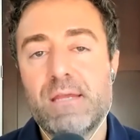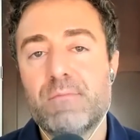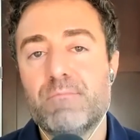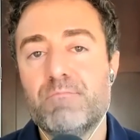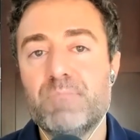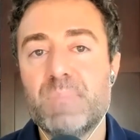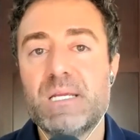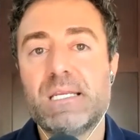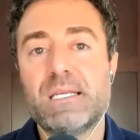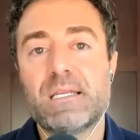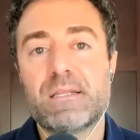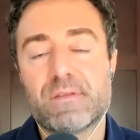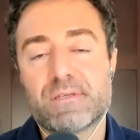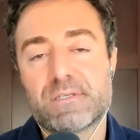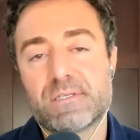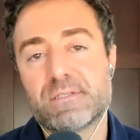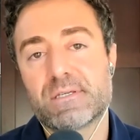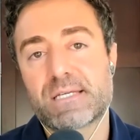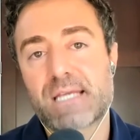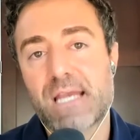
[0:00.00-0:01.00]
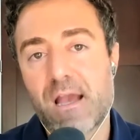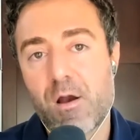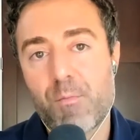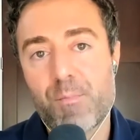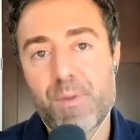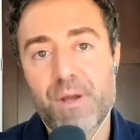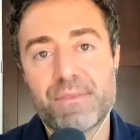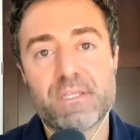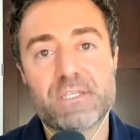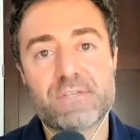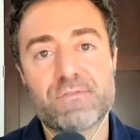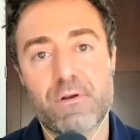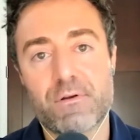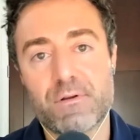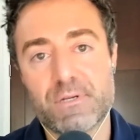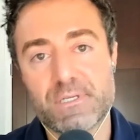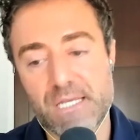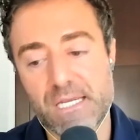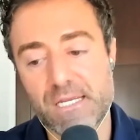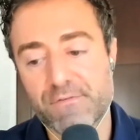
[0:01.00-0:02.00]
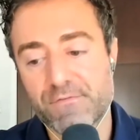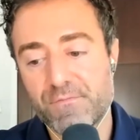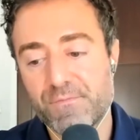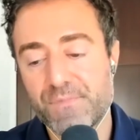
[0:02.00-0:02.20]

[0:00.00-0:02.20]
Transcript: meaning this is a compound that's very safe.